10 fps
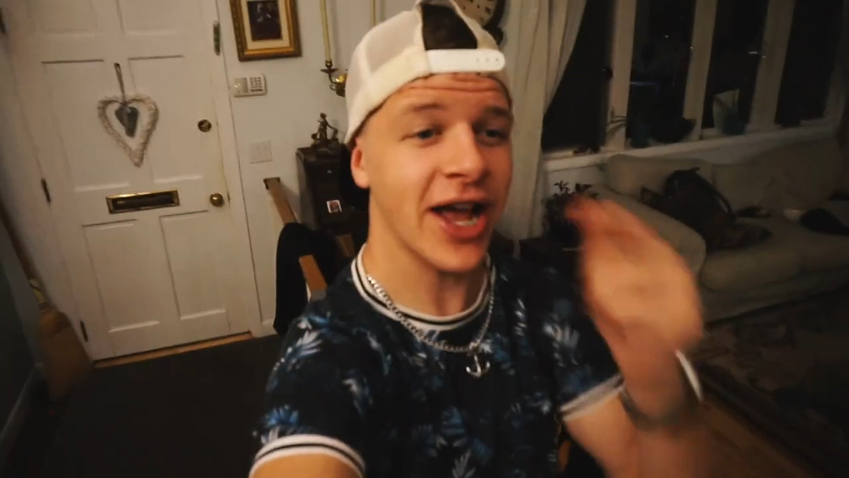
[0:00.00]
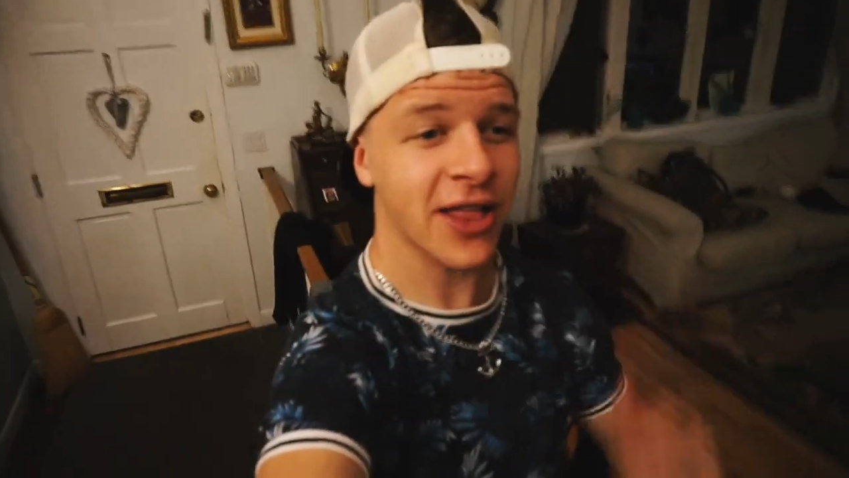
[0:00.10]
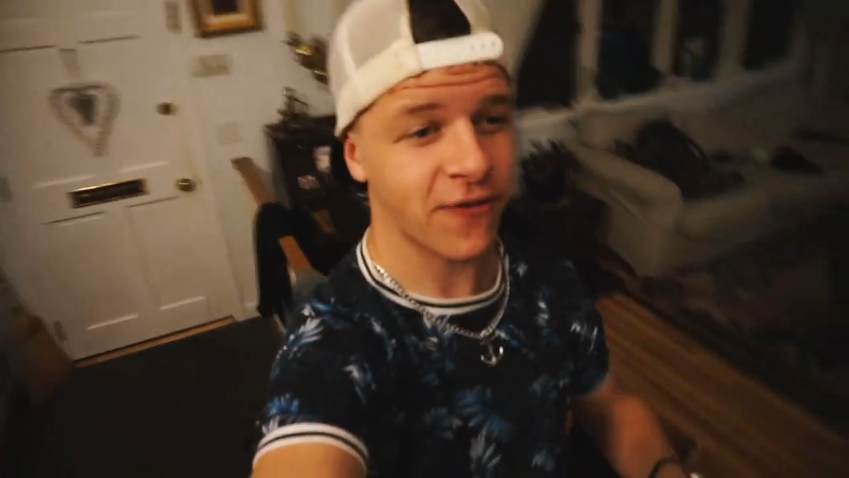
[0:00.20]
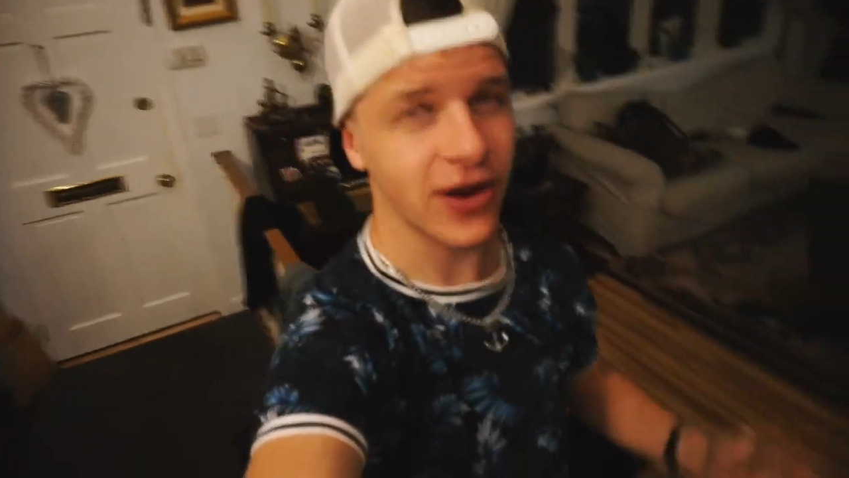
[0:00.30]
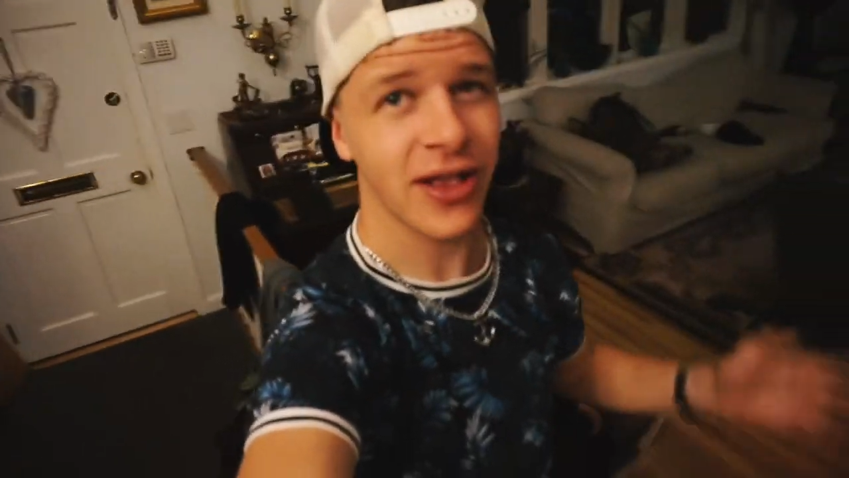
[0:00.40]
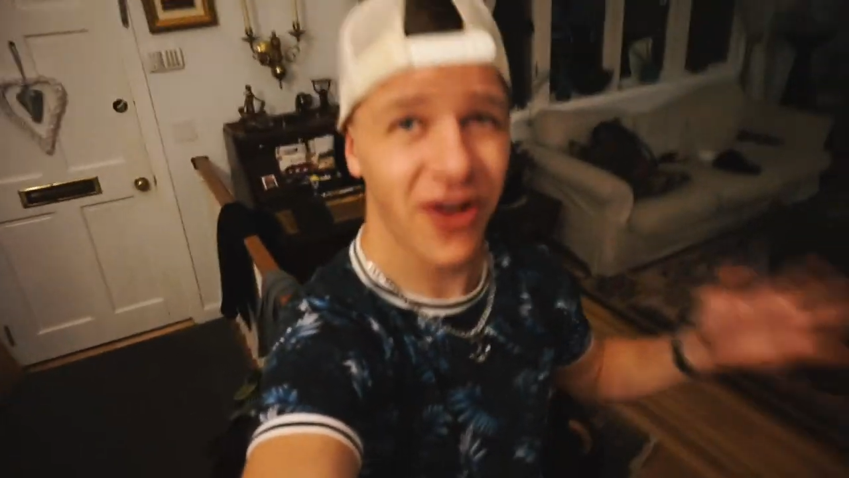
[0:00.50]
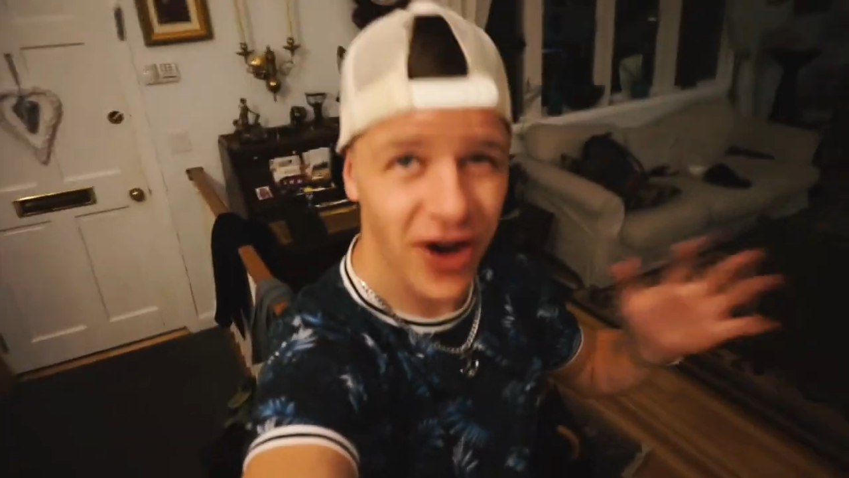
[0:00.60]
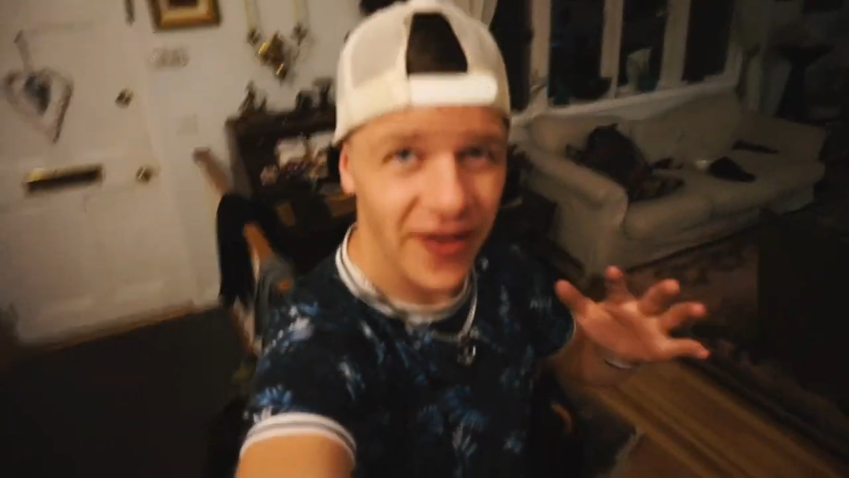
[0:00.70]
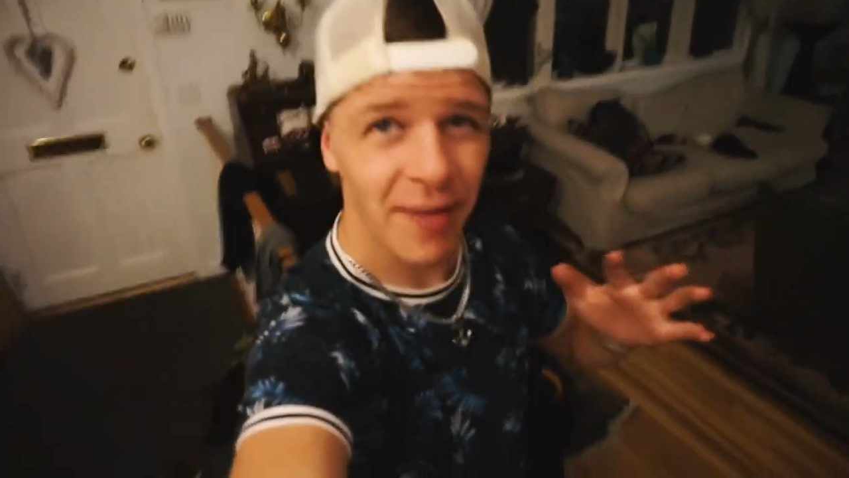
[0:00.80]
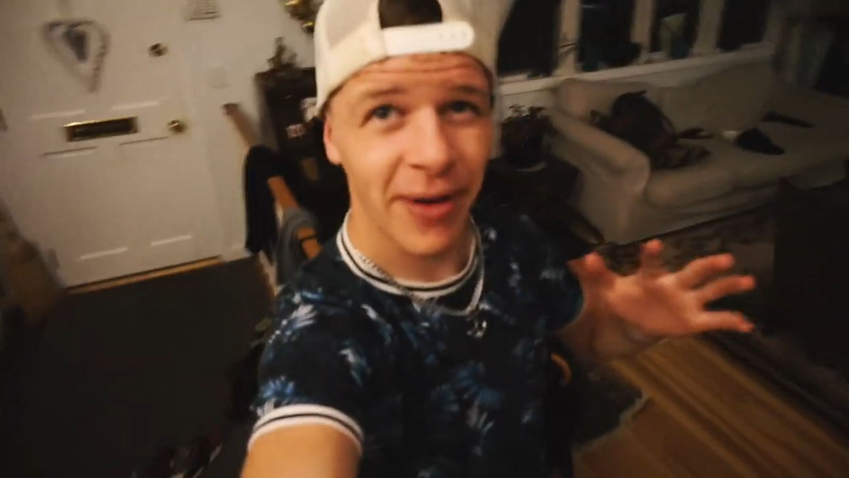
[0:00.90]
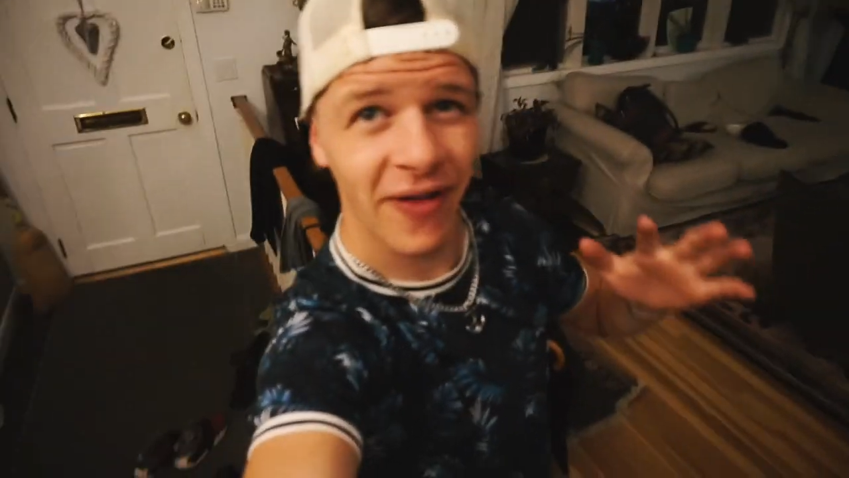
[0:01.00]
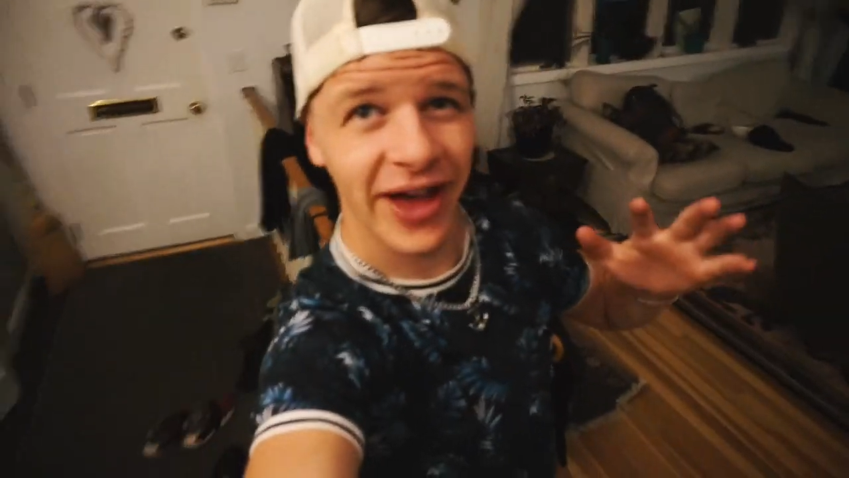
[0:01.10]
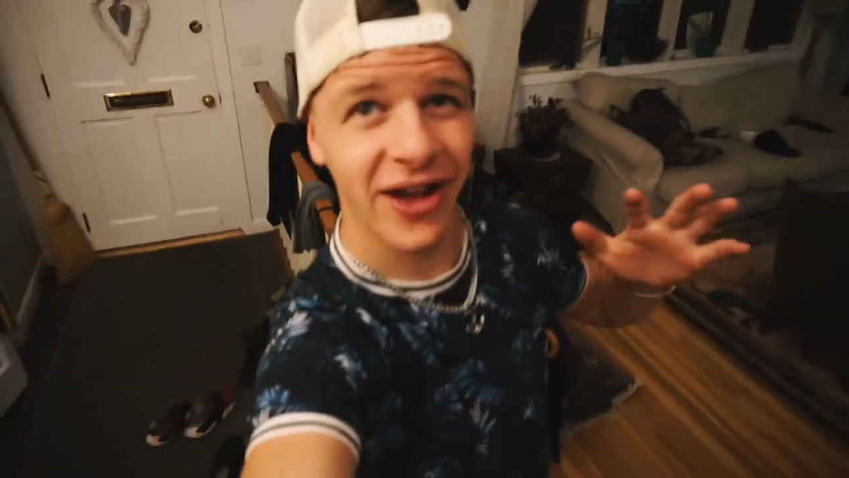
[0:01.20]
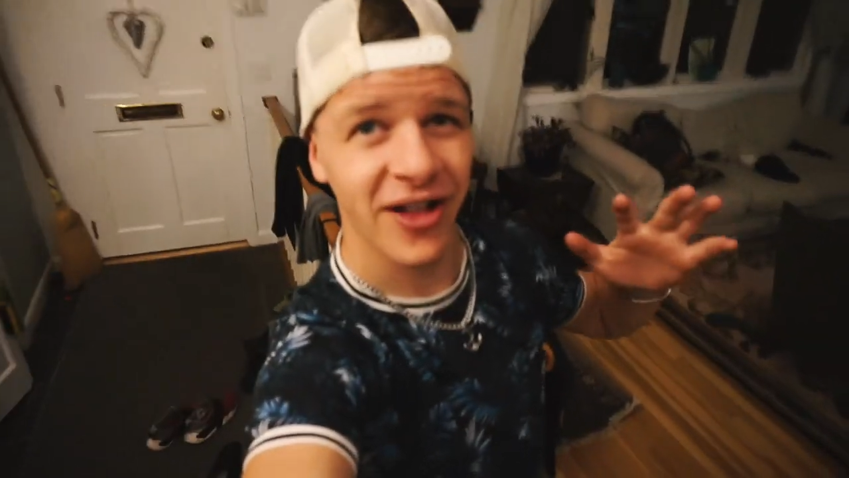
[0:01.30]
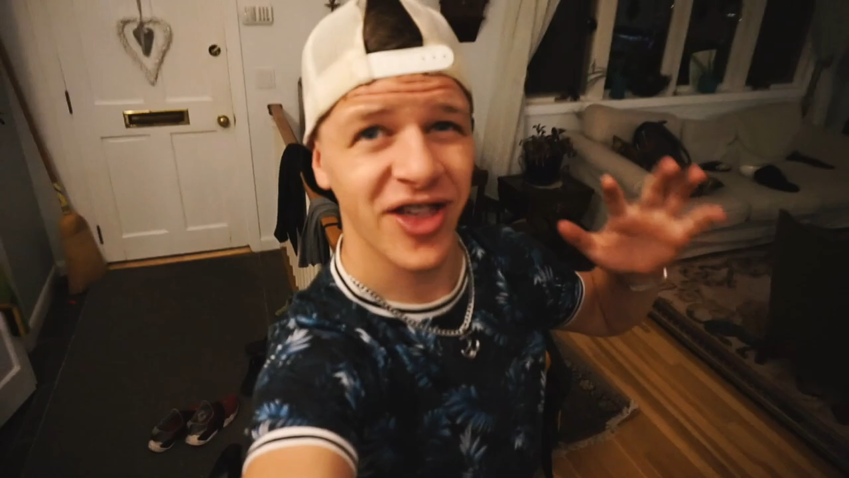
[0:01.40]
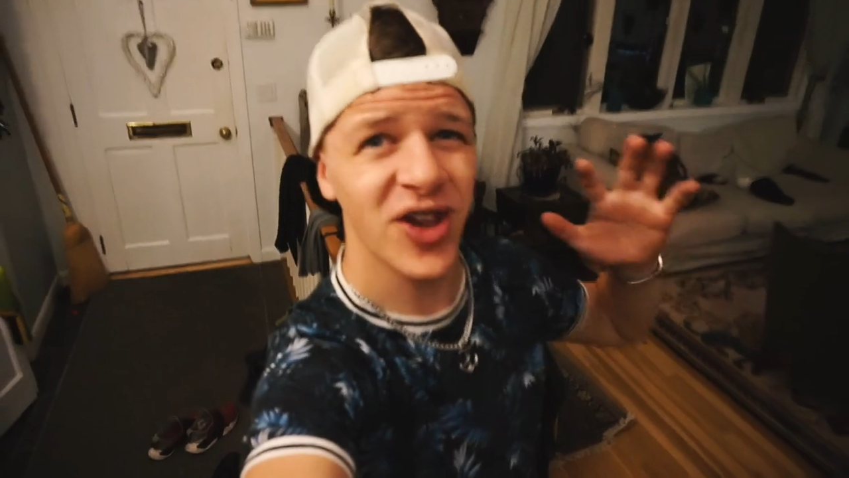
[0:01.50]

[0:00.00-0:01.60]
It's free. Turn on that bell icon